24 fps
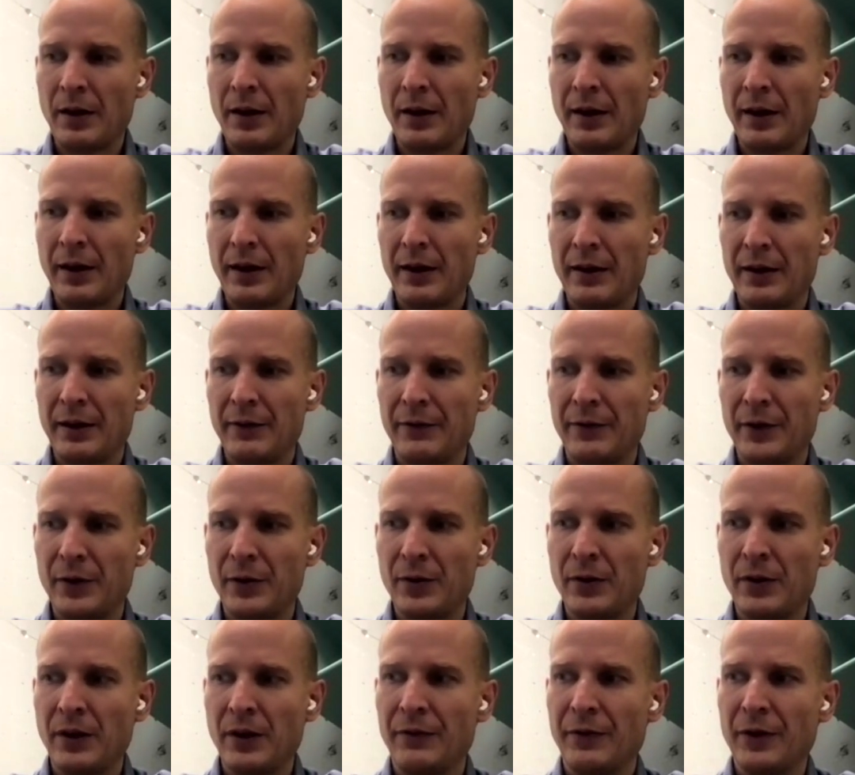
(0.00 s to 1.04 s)
and if
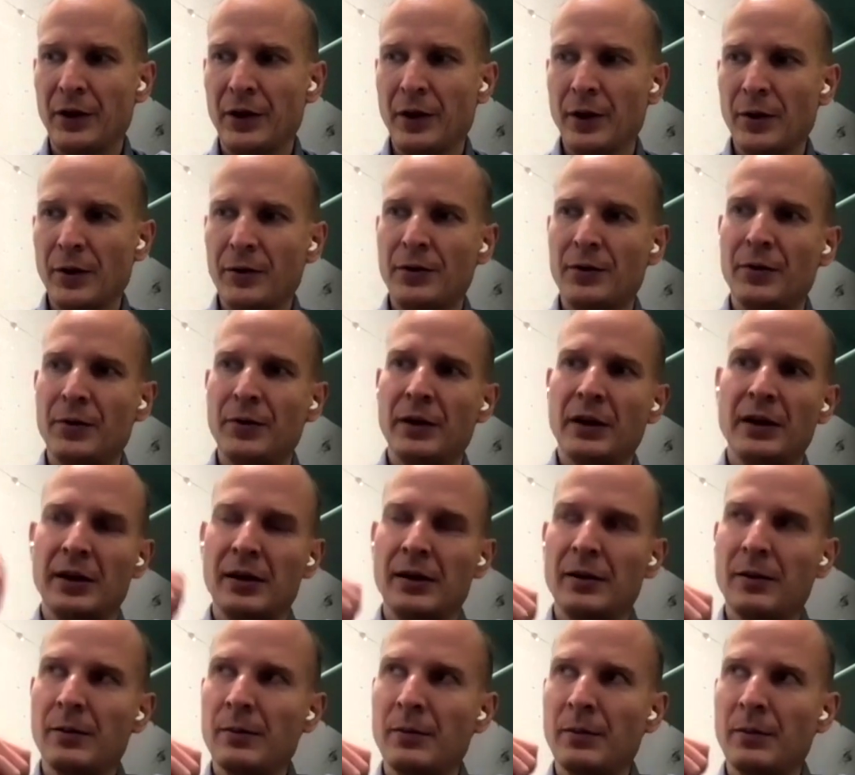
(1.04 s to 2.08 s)
you if you go to
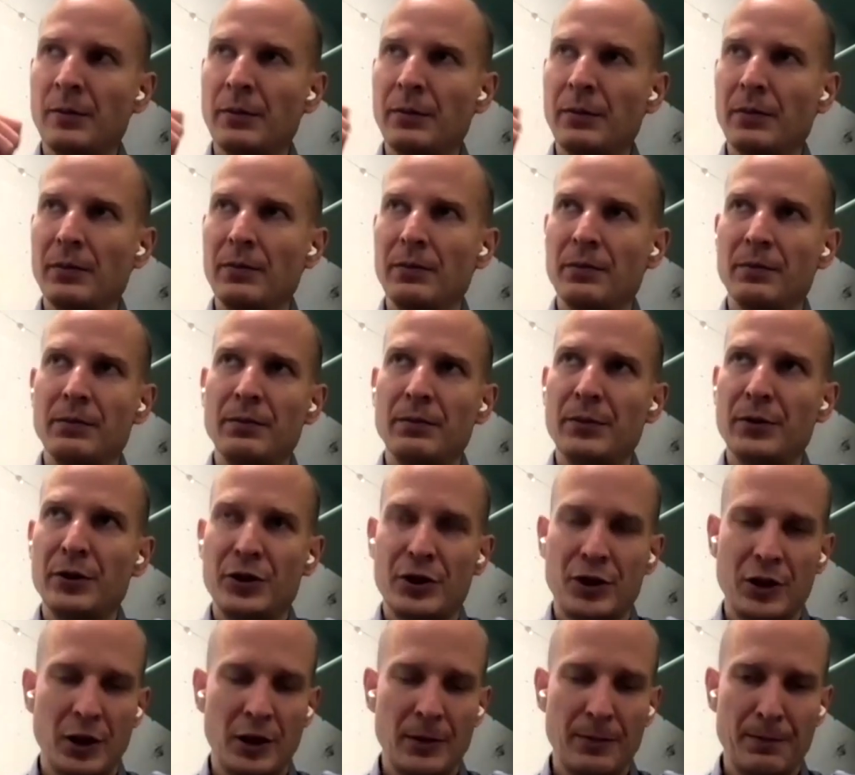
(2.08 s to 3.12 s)
um,
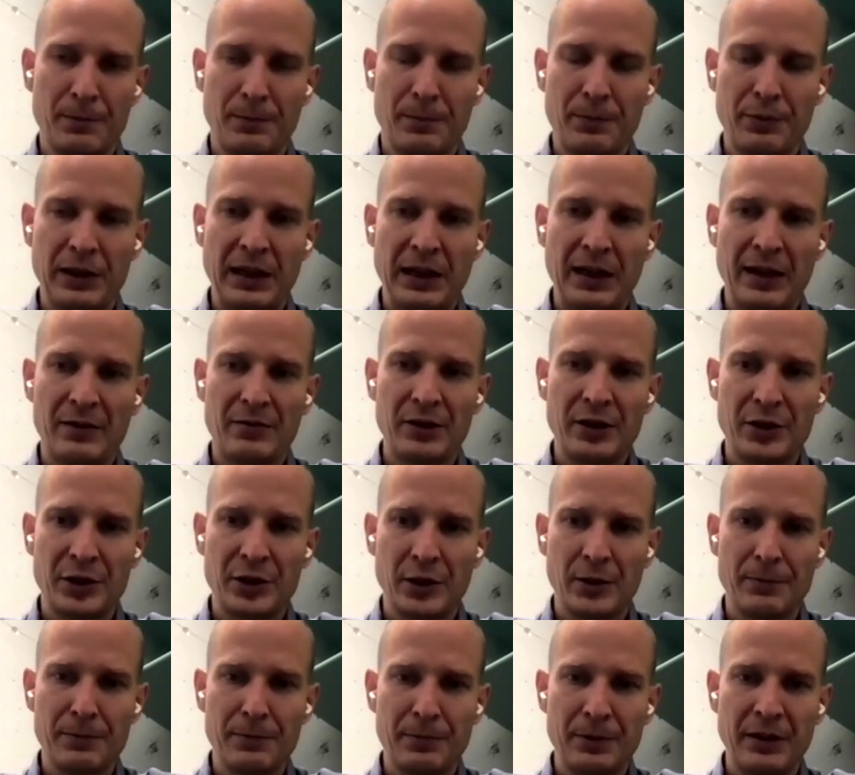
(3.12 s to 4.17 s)
shop electric
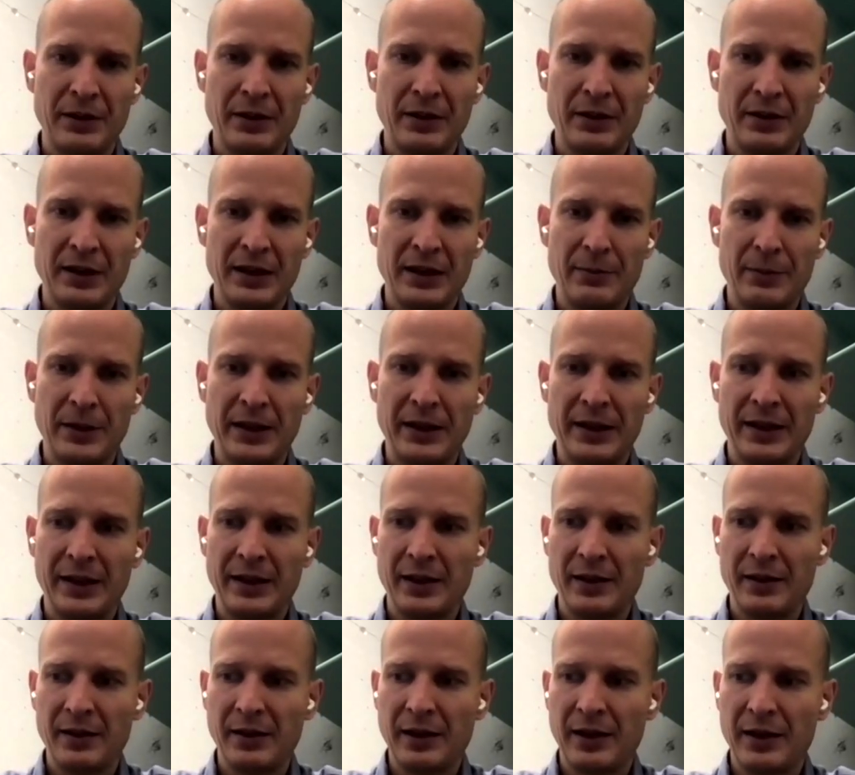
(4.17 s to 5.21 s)
shop nearby
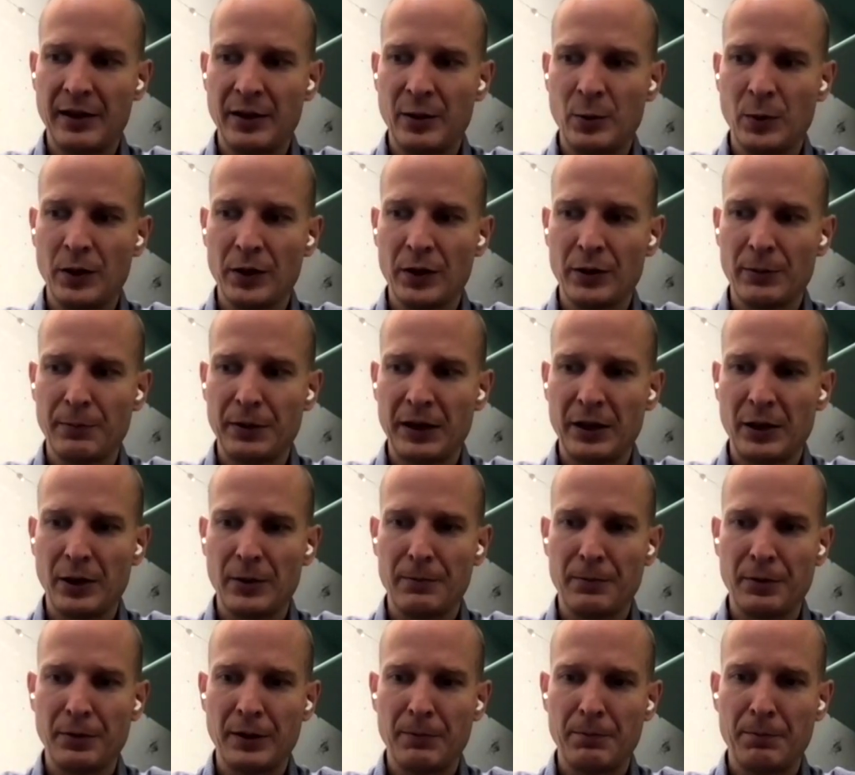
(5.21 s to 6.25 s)
here and you want to pick
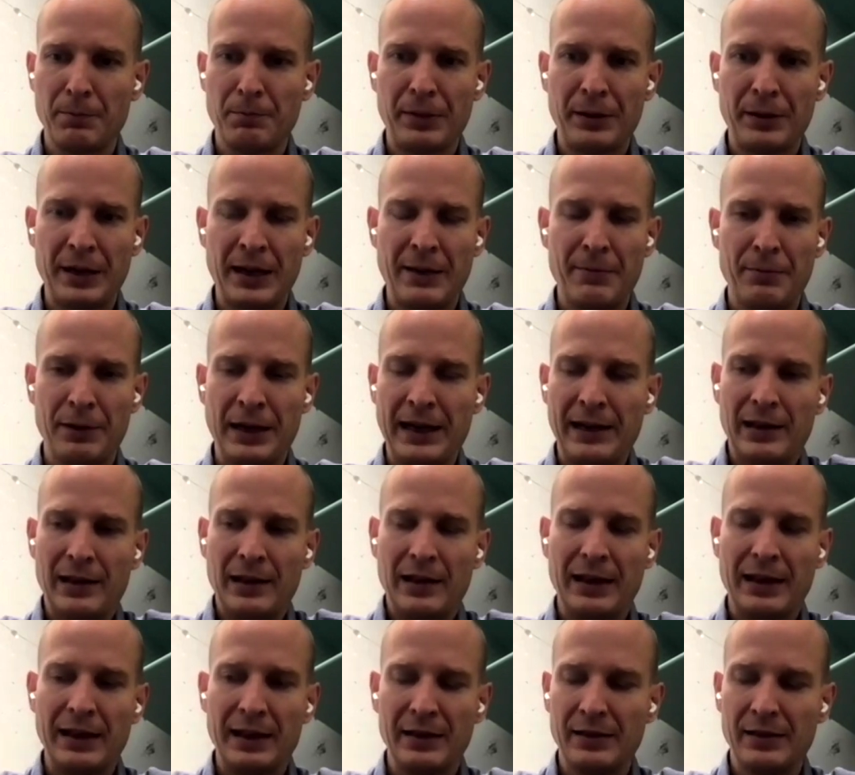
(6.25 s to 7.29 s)
up a
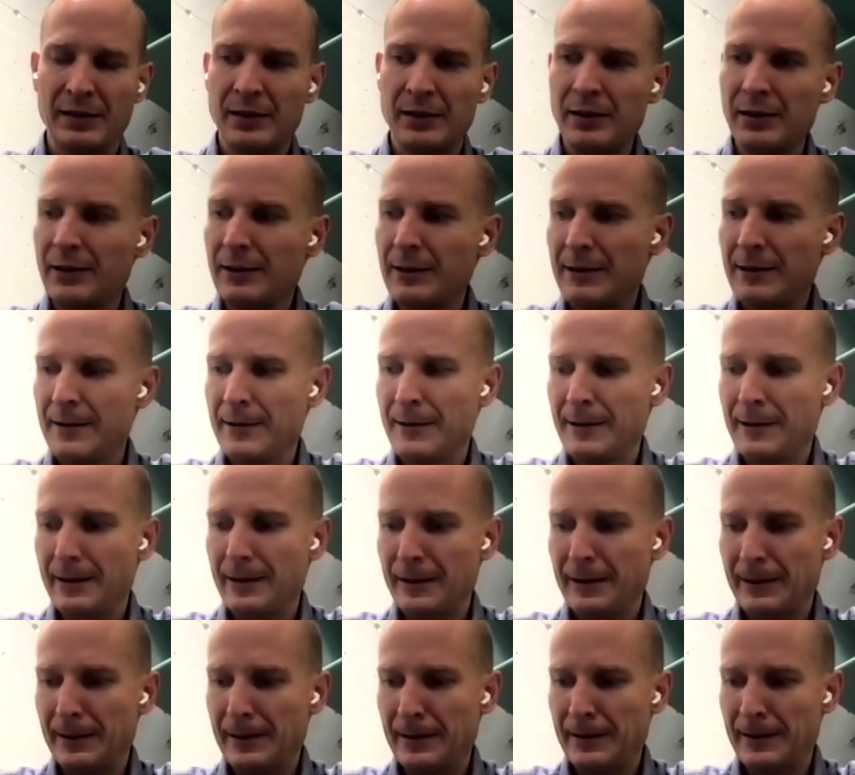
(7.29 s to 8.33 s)
panel heater,
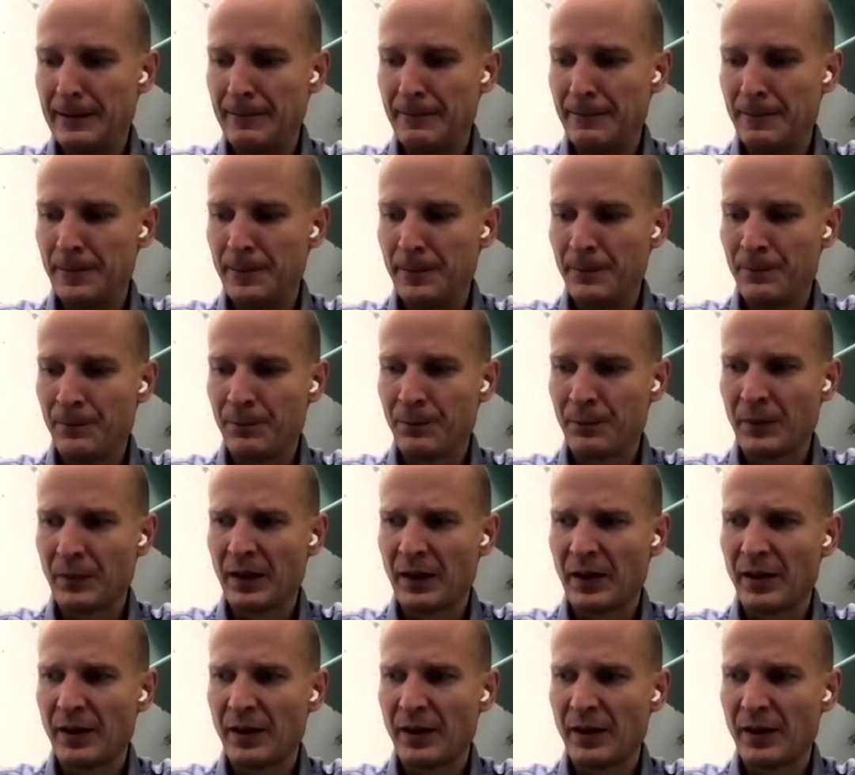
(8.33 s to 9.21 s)
um,